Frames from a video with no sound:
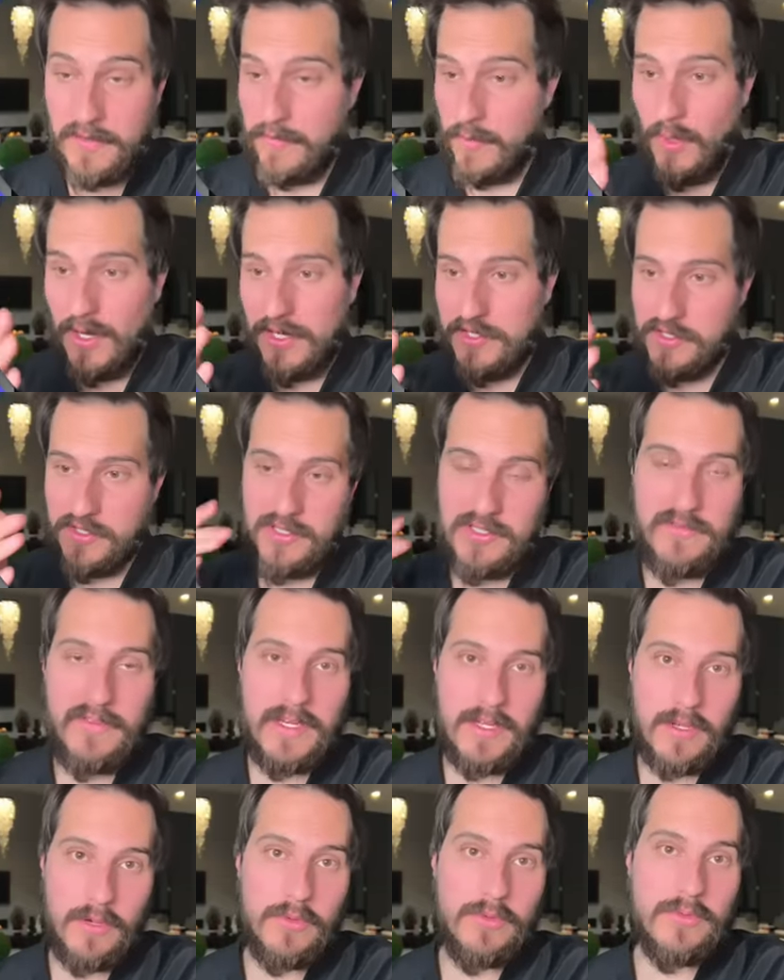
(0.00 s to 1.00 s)
If you're watching this
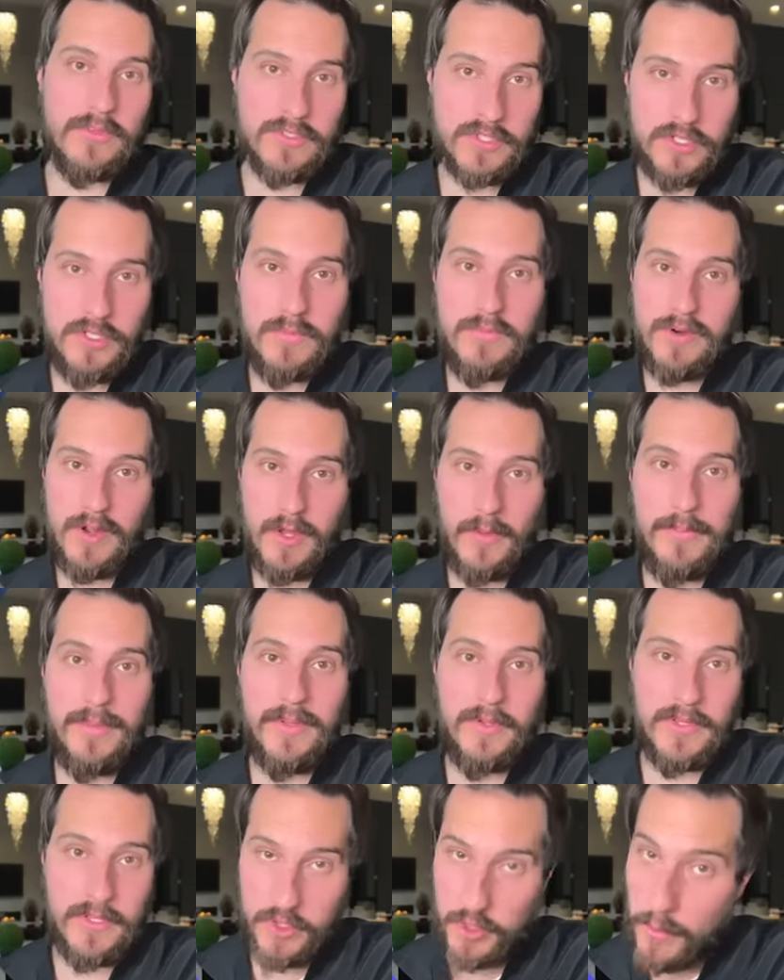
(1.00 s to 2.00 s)
video, there's a good
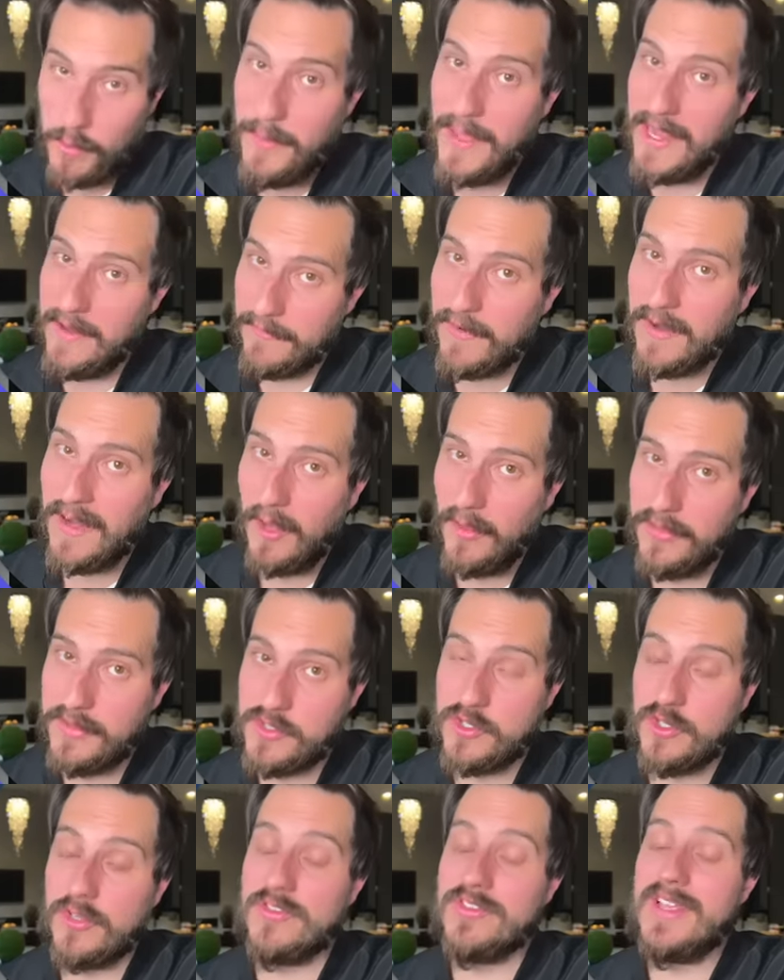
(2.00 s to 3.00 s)
probability you pay for health
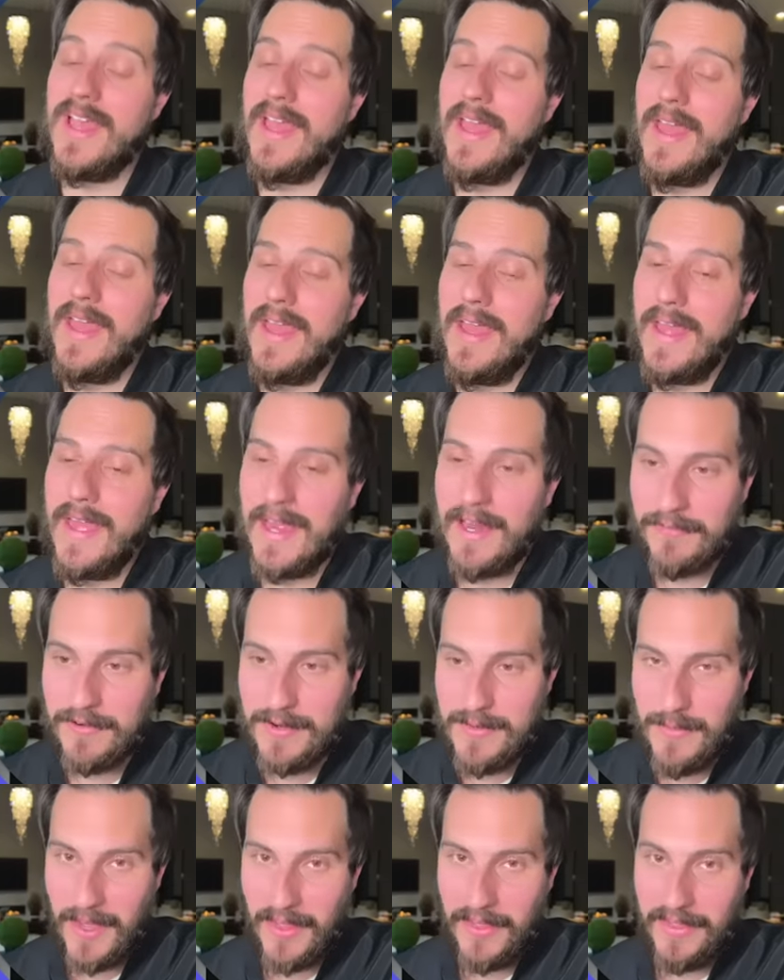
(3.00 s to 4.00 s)
insurance
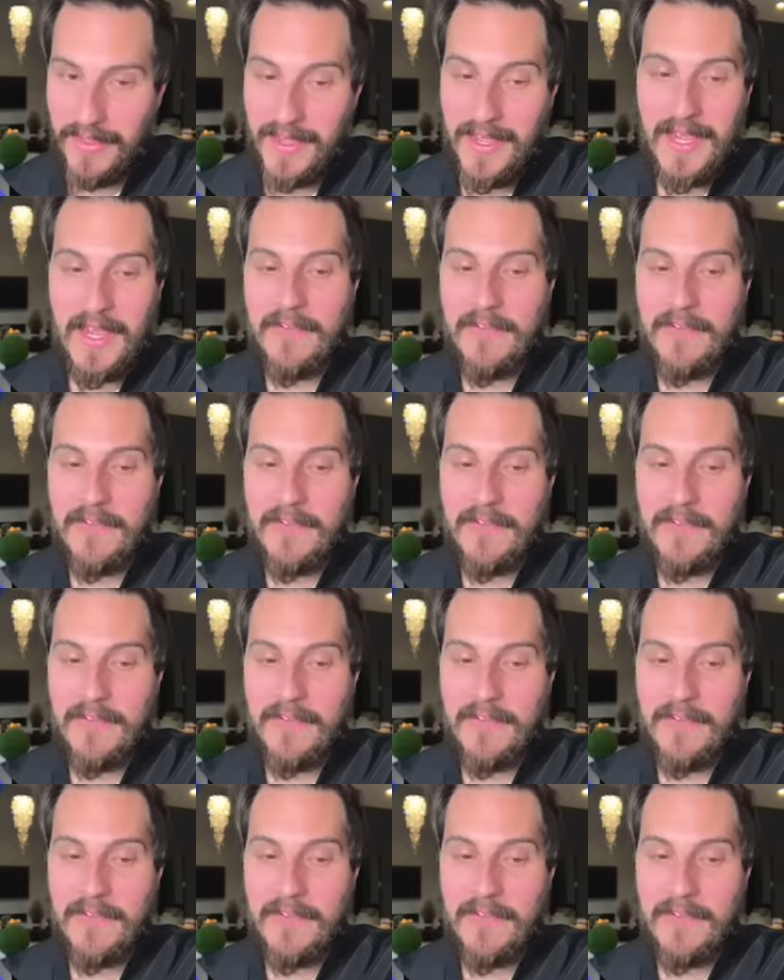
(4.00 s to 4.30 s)
every month.